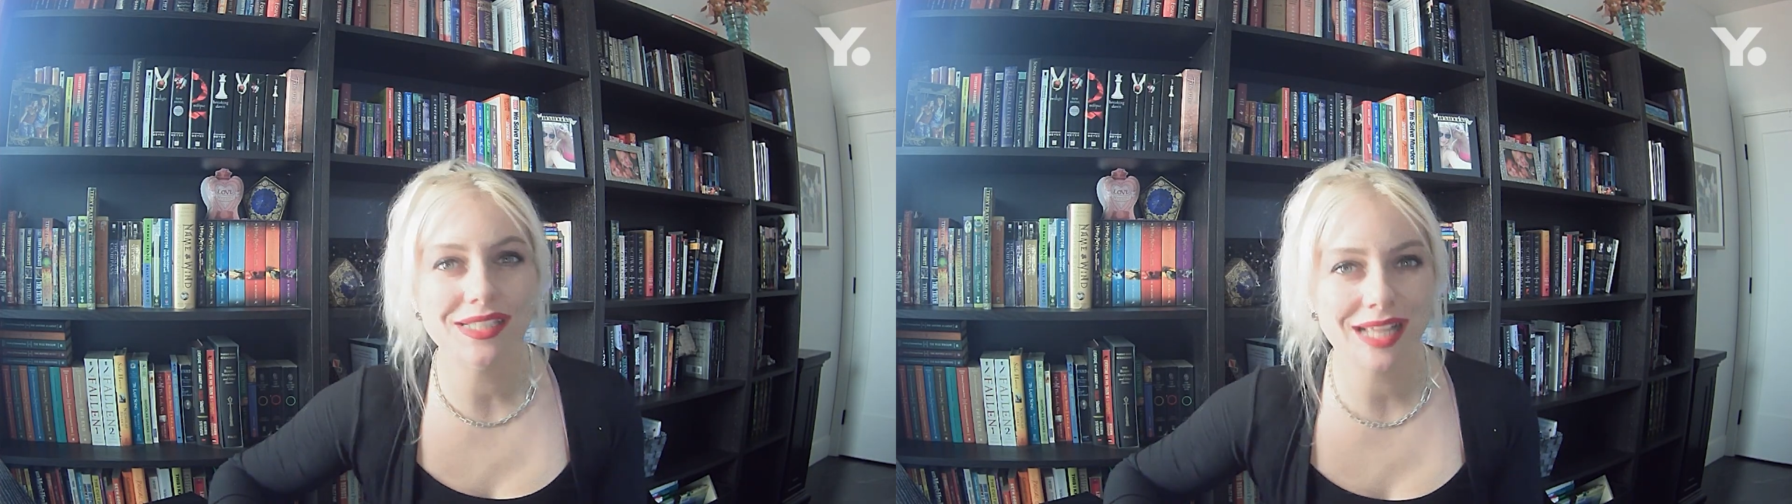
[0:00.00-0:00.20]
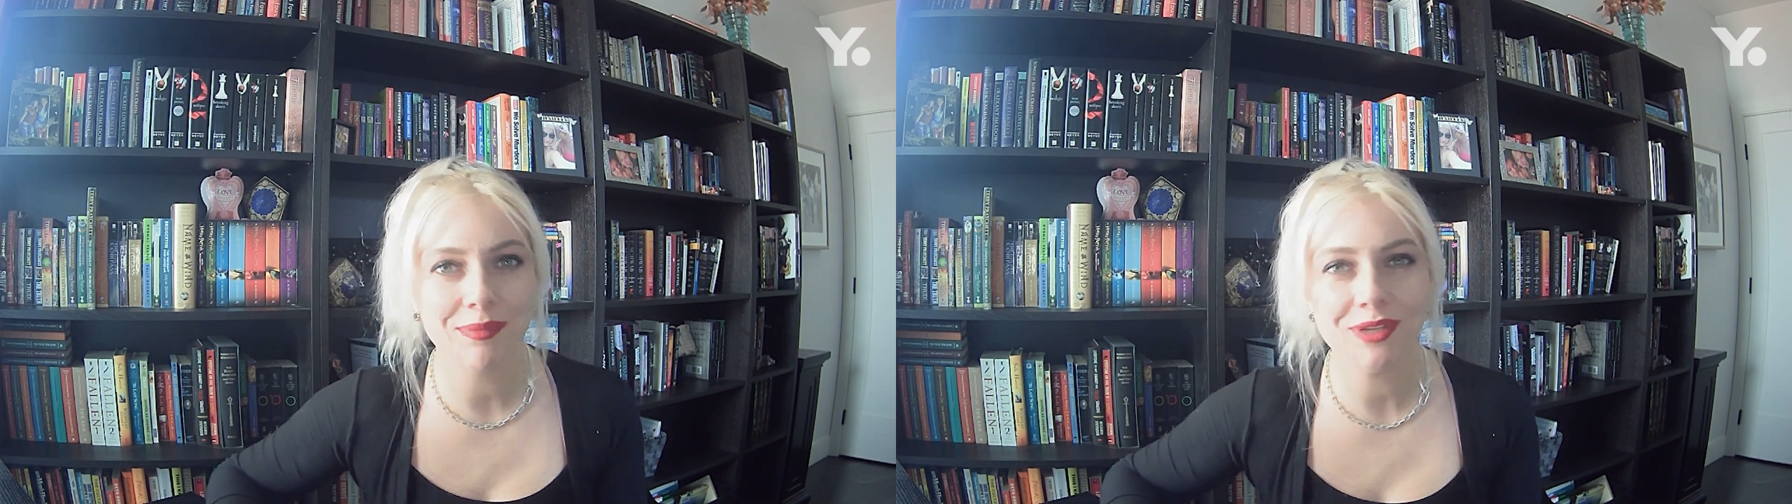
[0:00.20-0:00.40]

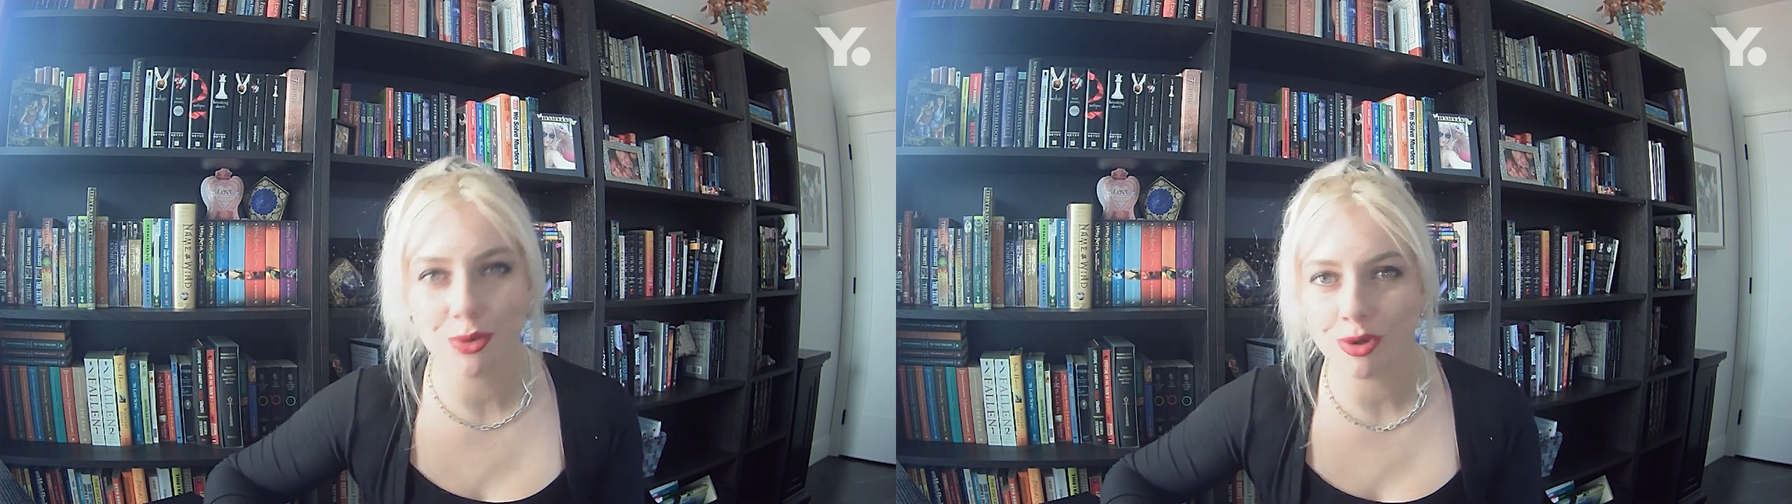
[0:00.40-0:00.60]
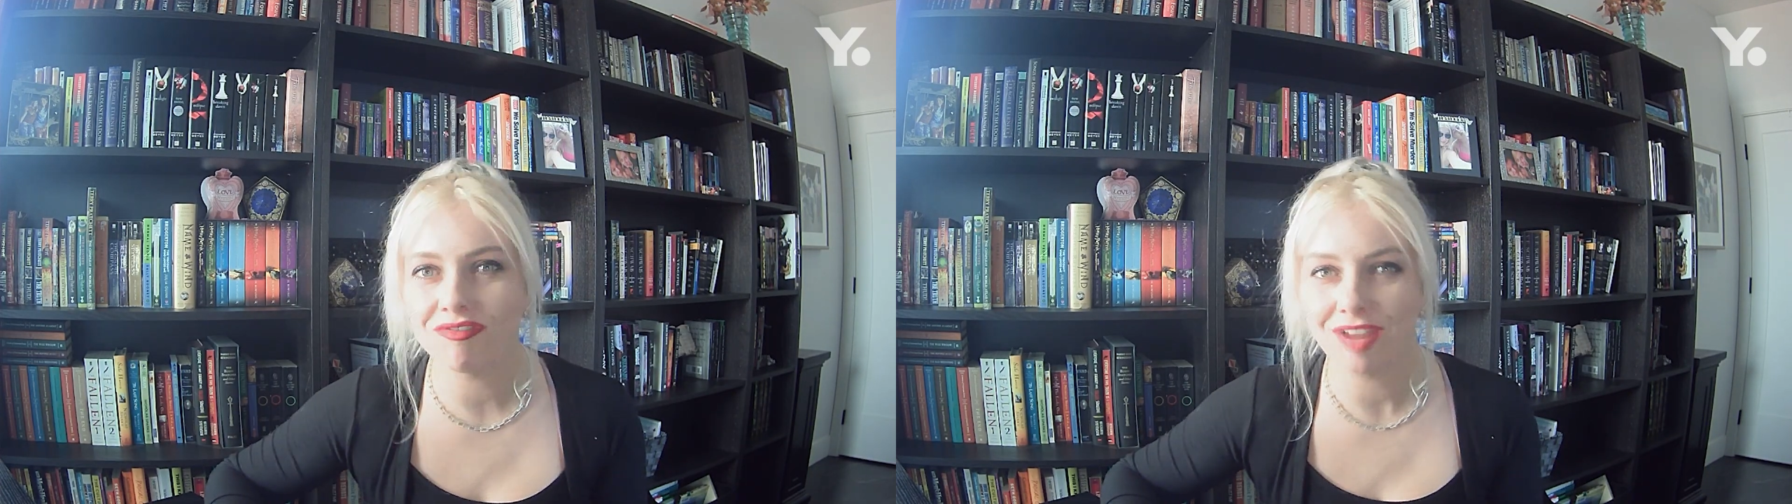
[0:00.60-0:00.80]
set up
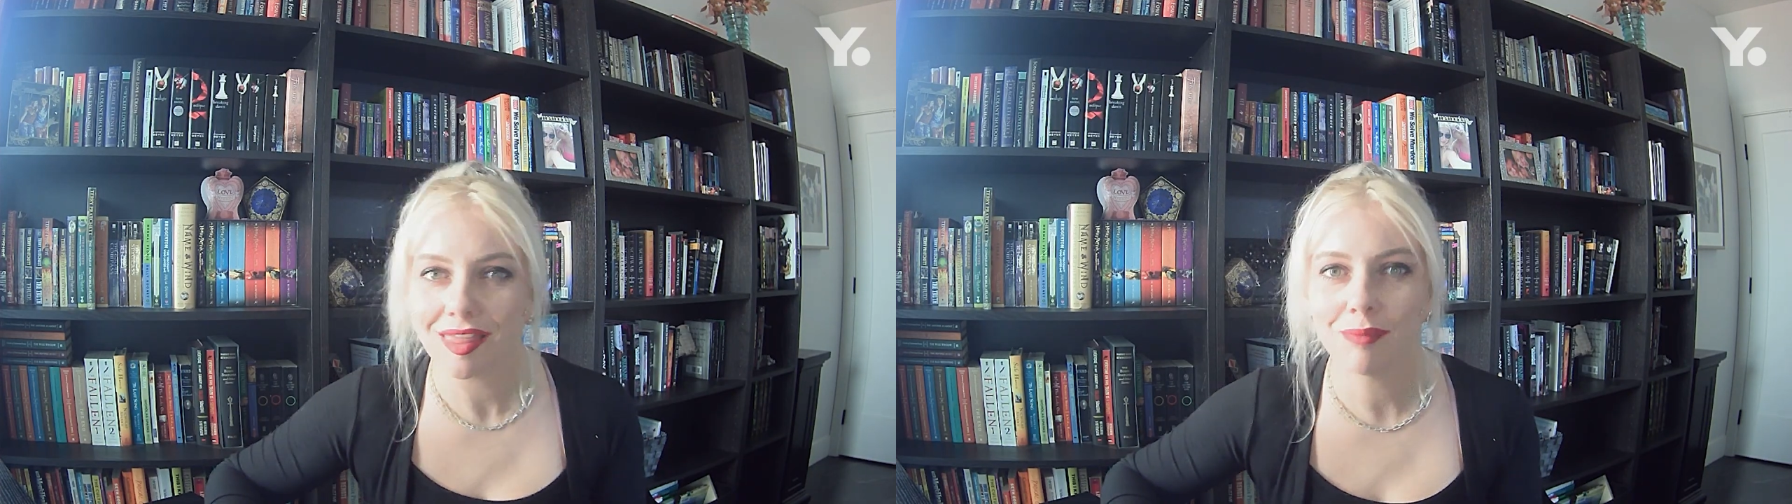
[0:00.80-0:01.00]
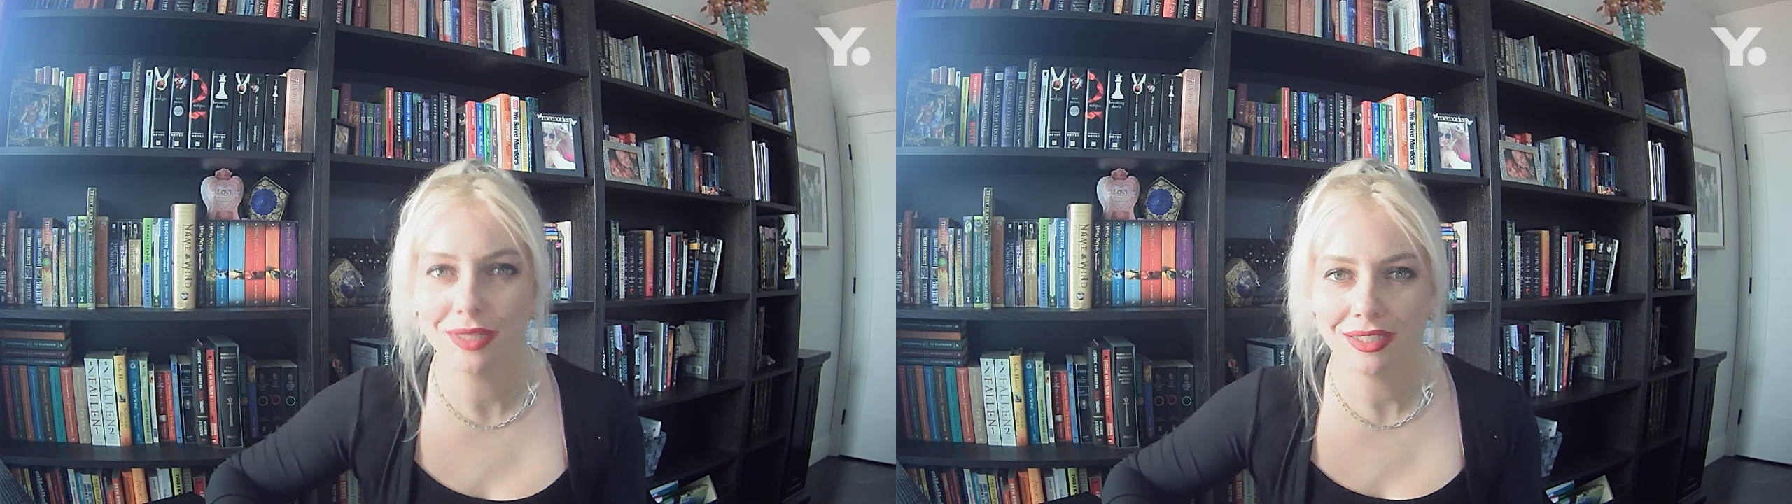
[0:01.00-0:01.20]
your
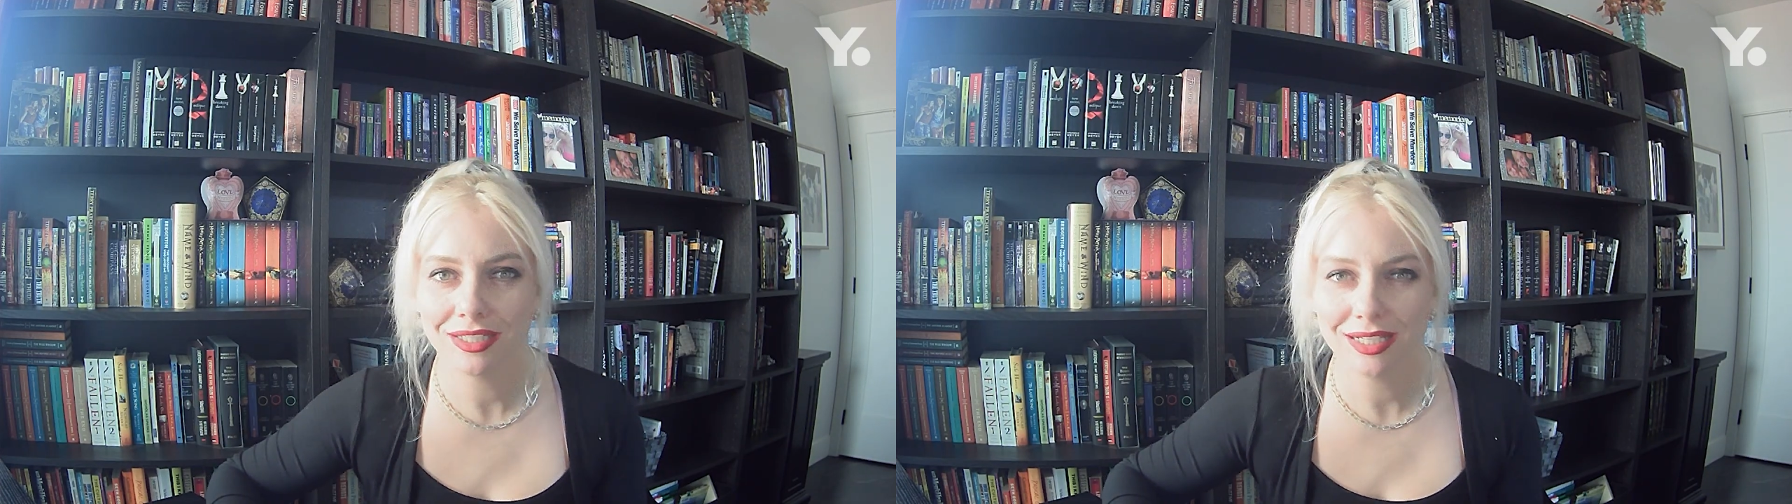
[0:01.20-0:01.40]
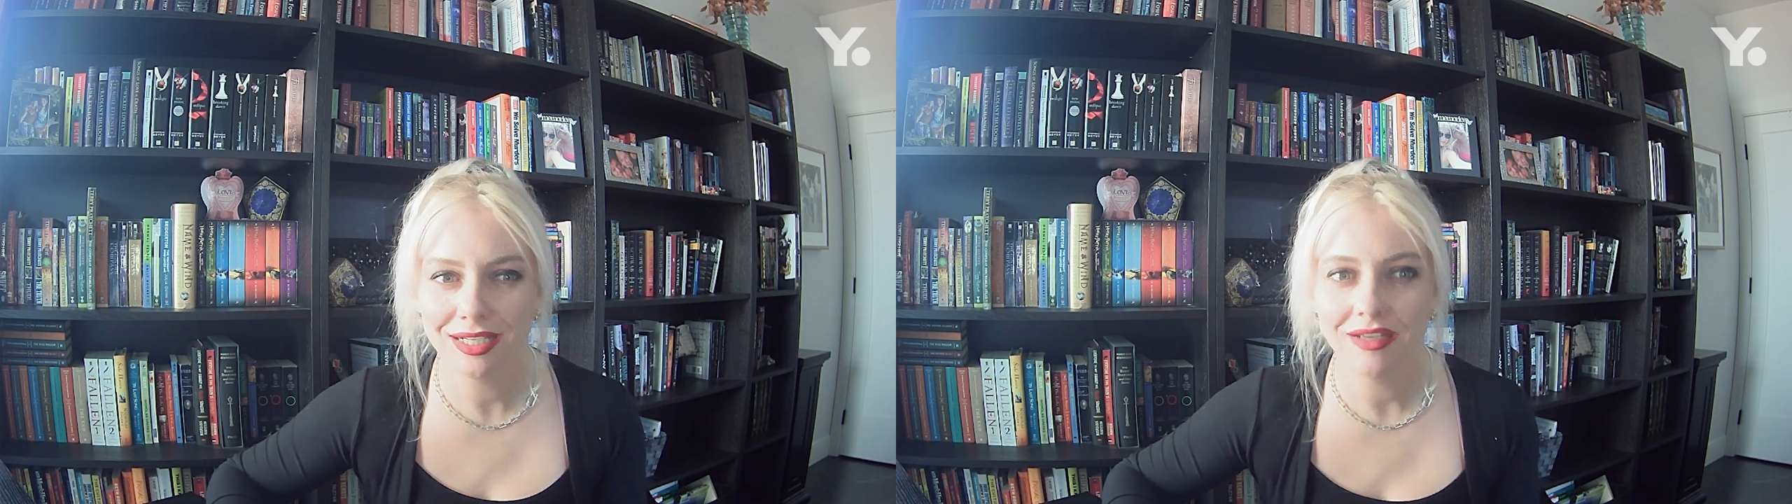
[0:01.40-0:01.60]

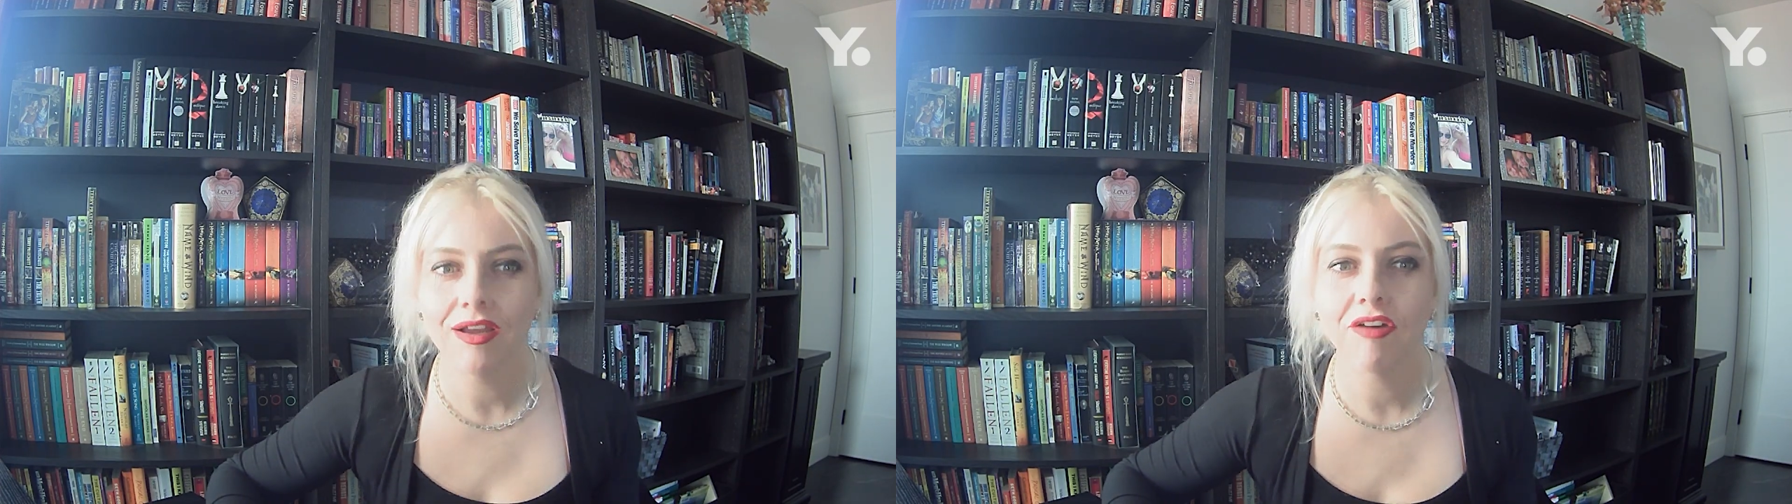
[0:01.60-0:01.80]
availability